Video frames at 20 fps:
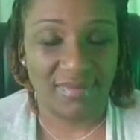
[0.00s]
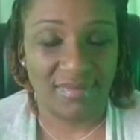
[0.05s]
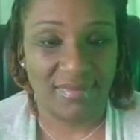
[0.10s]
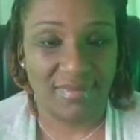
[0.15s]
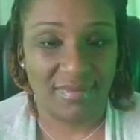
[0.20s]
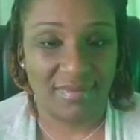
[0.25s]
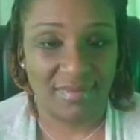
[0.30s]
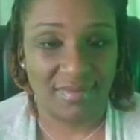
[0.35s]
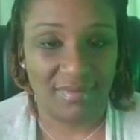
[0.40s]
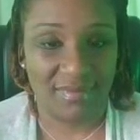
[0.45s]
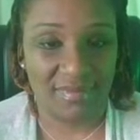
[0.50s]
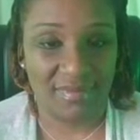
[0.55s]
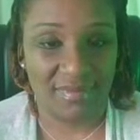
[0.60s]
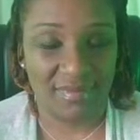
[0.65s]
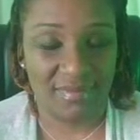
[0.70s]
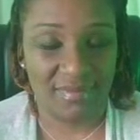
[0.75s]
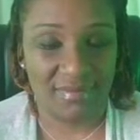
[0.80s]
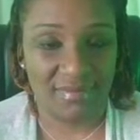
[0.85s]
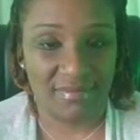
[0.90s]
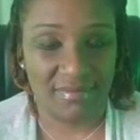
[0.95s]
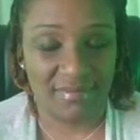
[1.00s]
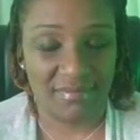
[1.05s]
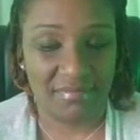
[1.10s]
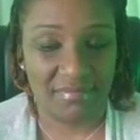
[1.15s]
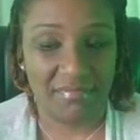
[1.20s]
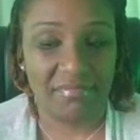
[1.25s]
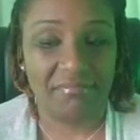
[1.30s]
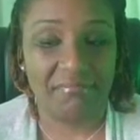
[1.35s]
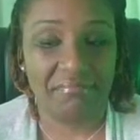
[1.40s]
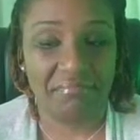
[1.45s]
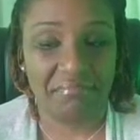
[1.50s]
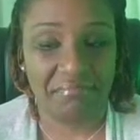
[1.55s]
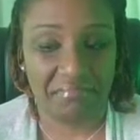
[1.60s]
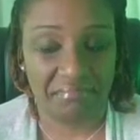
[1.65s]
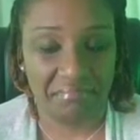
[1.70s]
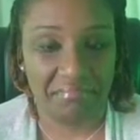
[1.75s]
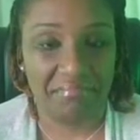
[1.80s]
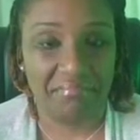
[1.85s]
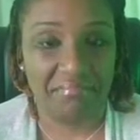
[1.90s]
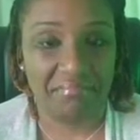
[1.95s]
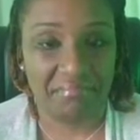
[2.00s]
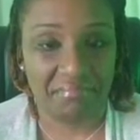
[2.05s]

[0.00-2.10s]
me, he used to always tell